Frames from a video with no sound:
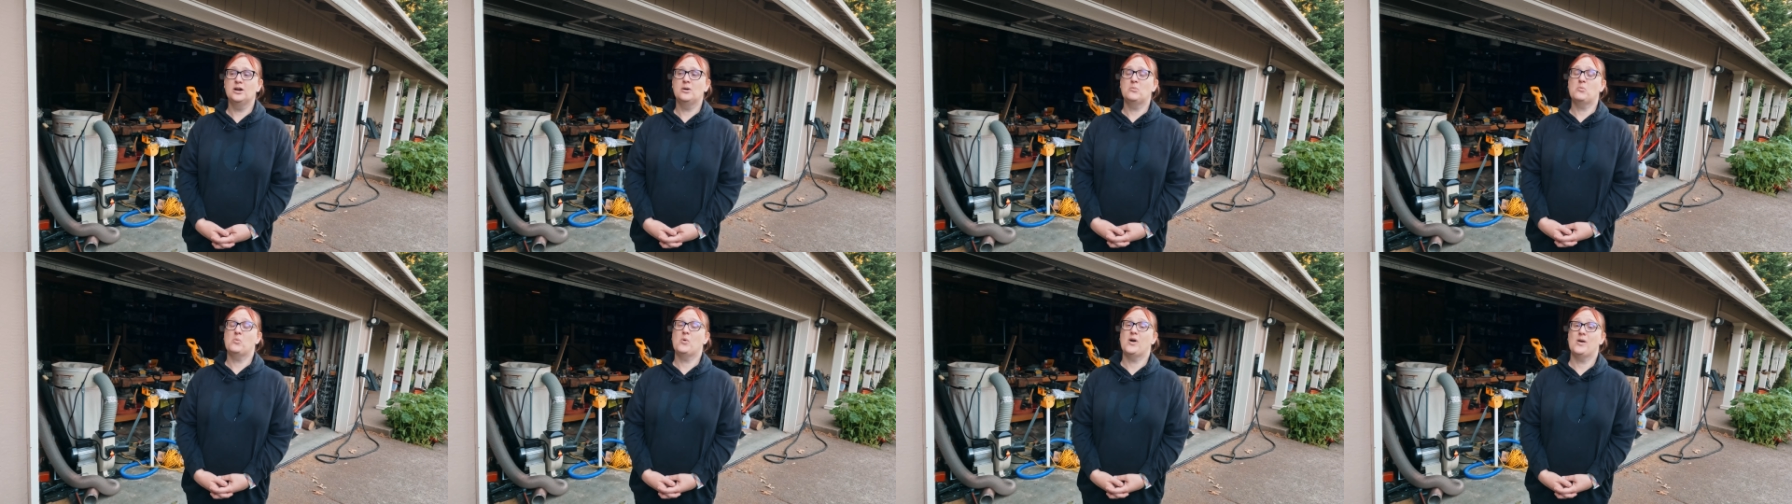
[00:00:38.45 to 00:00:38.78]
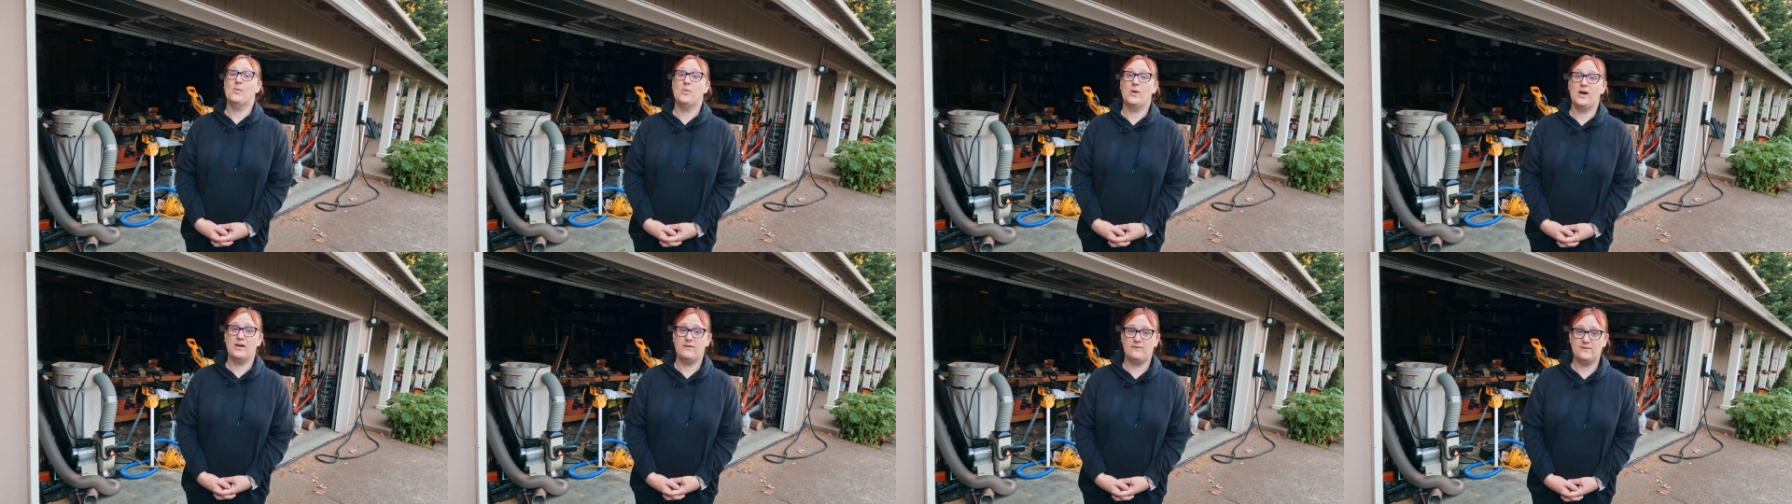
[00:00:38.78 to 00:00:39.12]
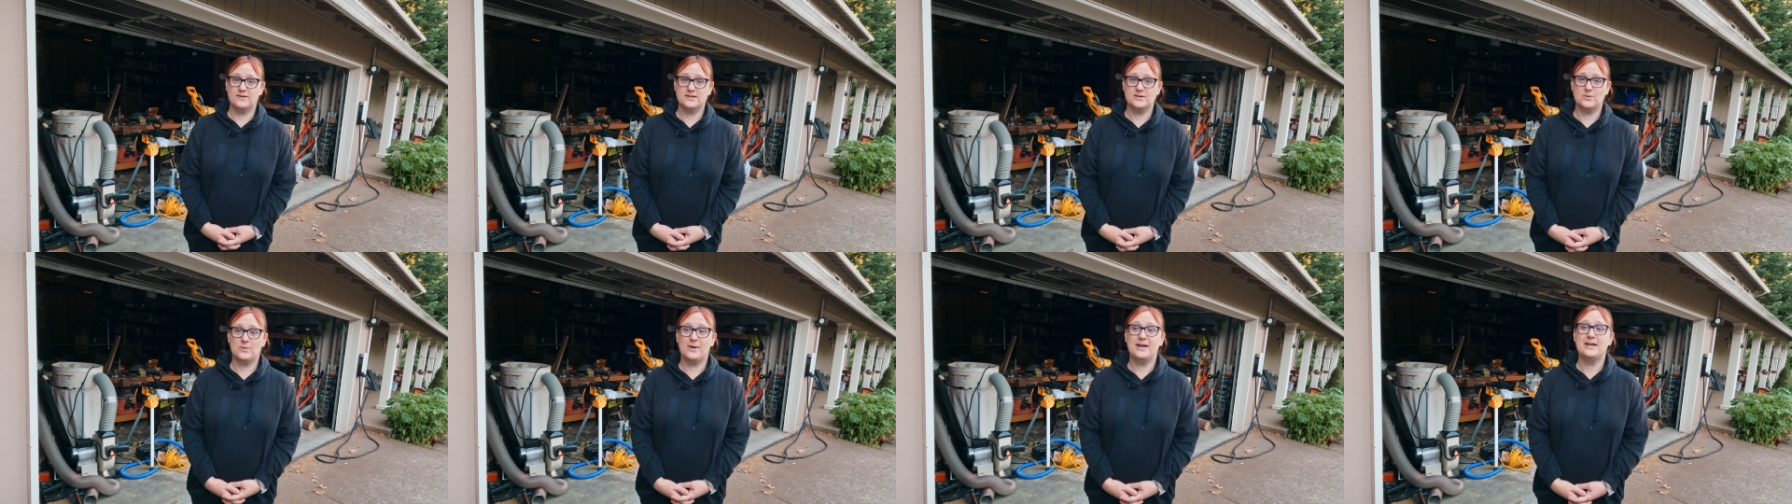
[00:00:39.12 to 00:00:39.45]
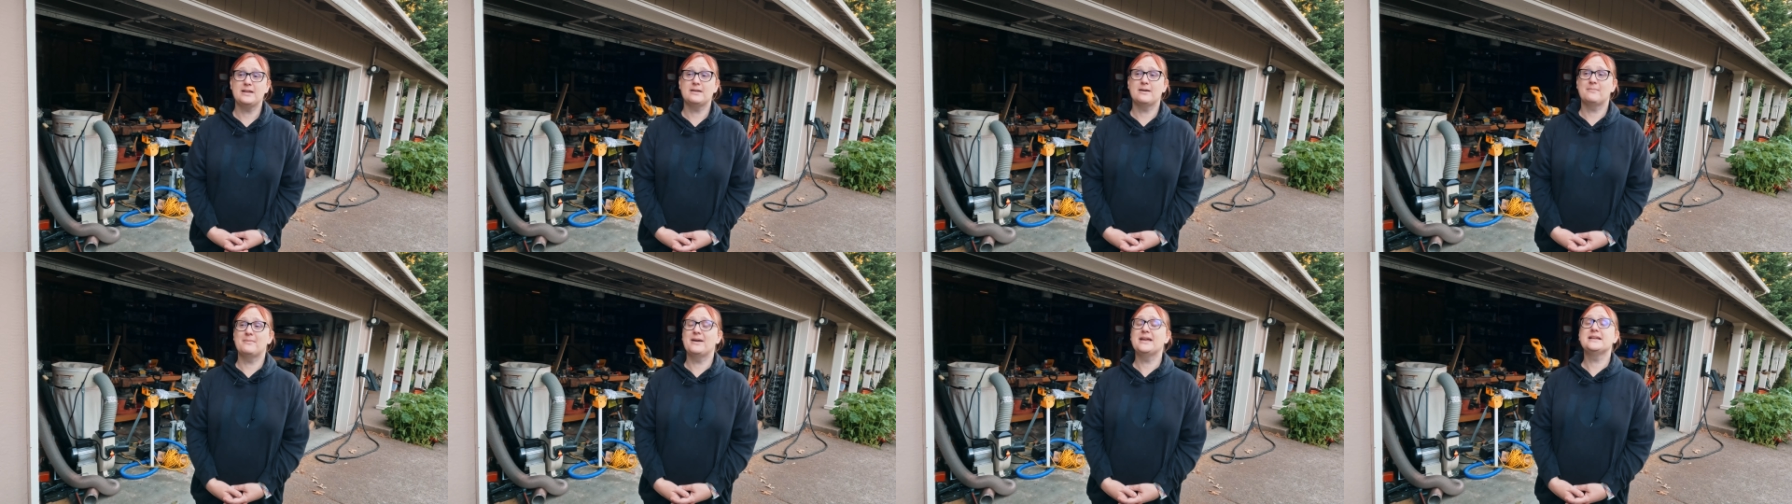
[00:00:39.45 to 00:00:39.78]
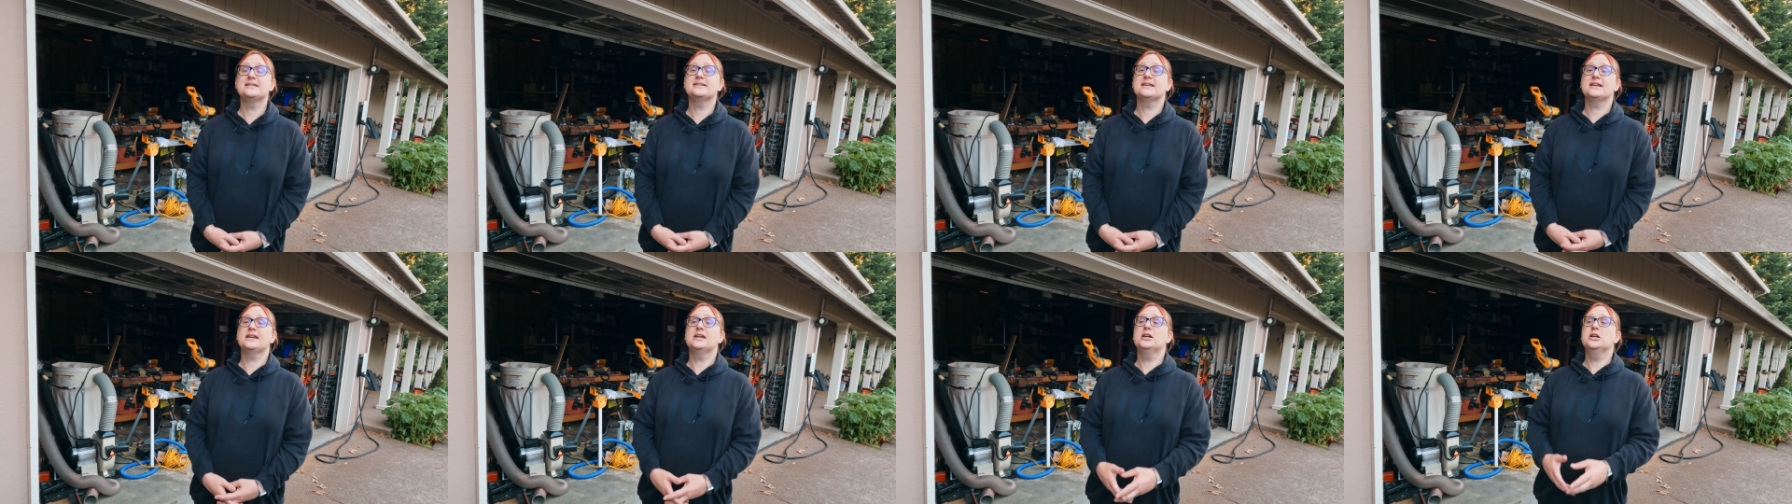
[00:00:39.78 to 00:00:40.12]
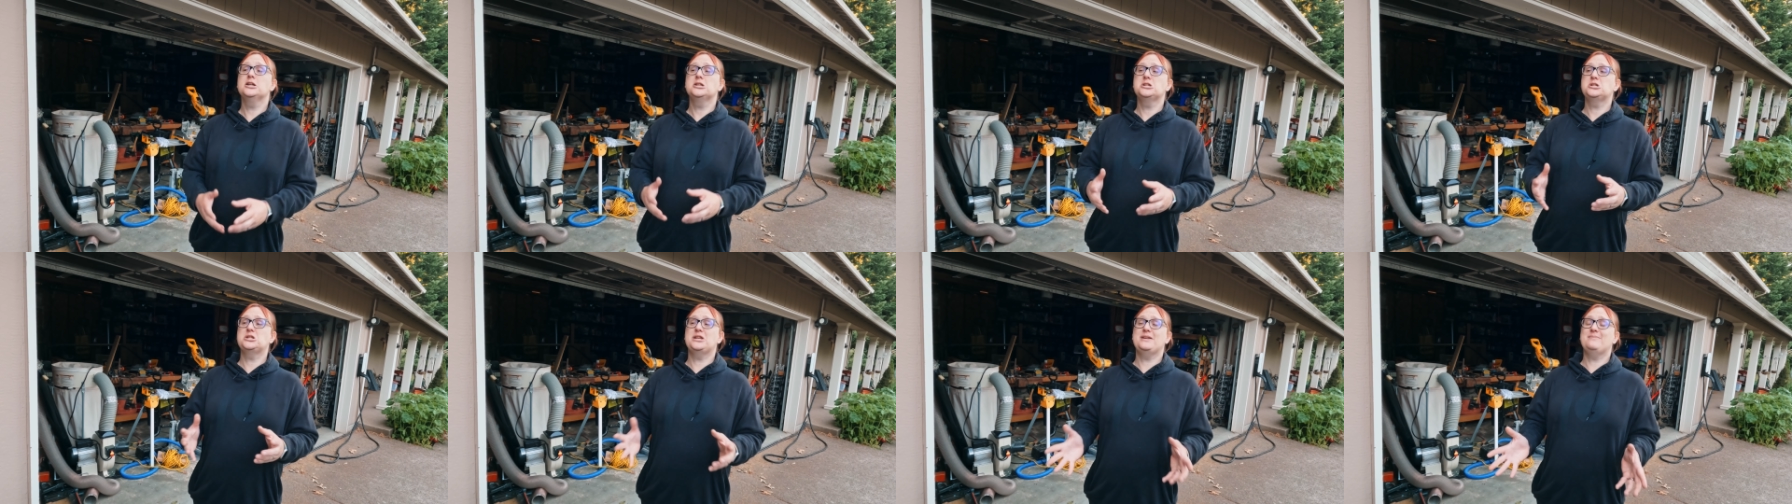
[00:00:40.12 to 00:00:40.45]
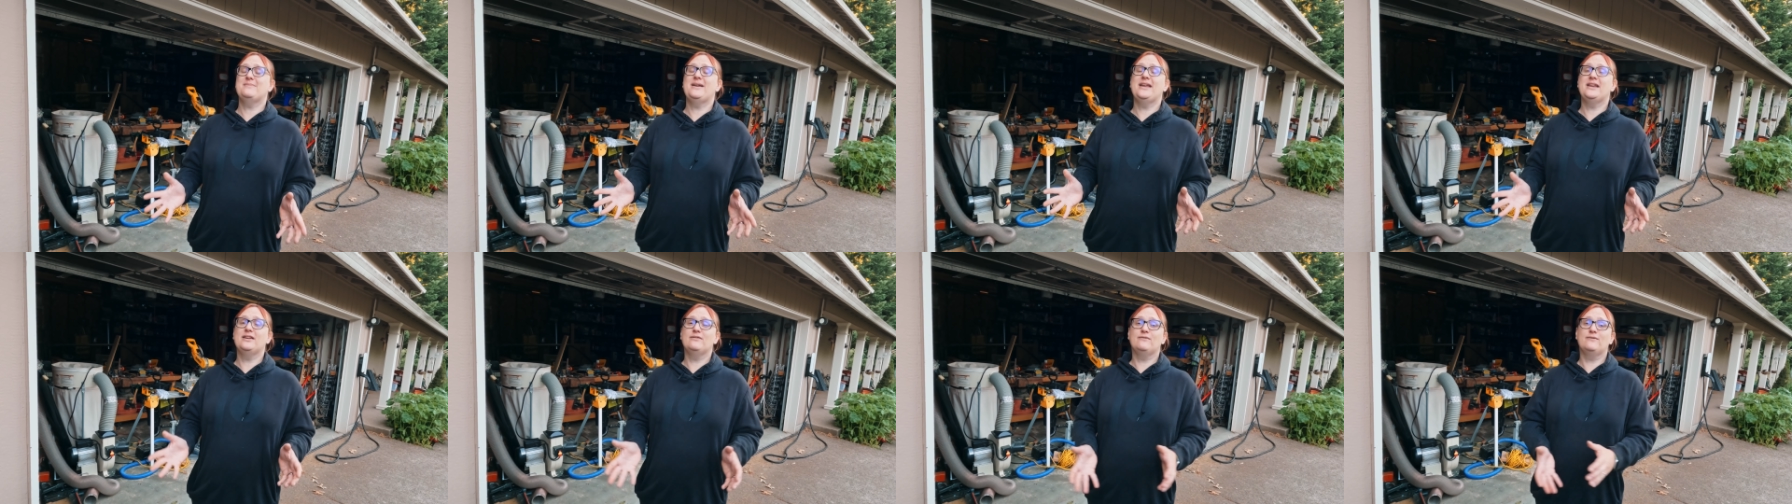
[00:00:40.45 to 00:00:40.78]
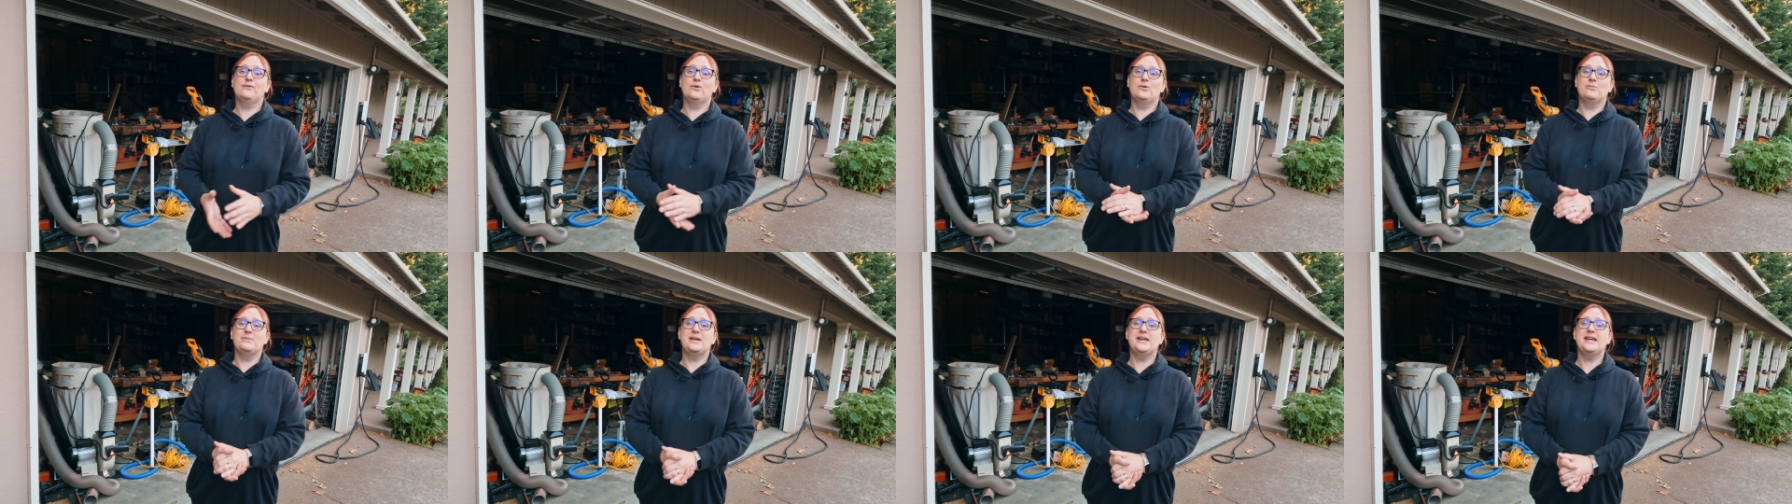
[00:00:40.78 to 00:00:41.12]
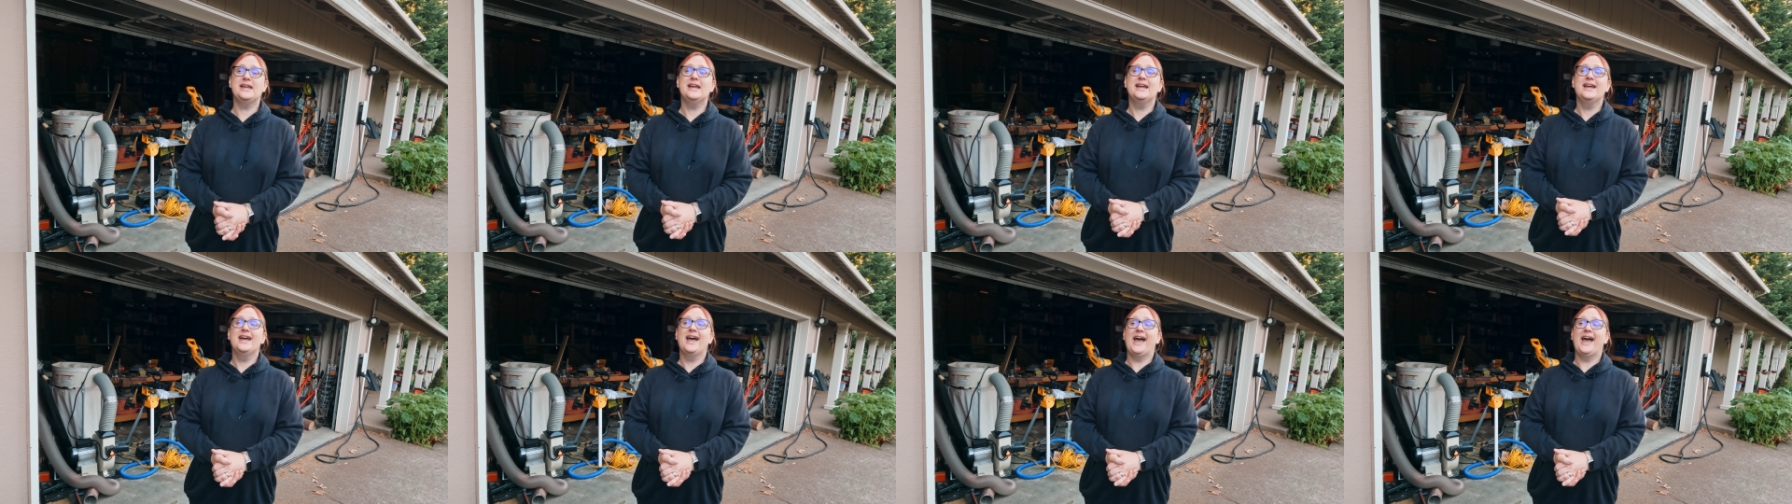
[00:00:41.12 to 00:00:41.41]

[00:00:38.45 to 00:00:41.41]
My wife is away, amazing. She made it for me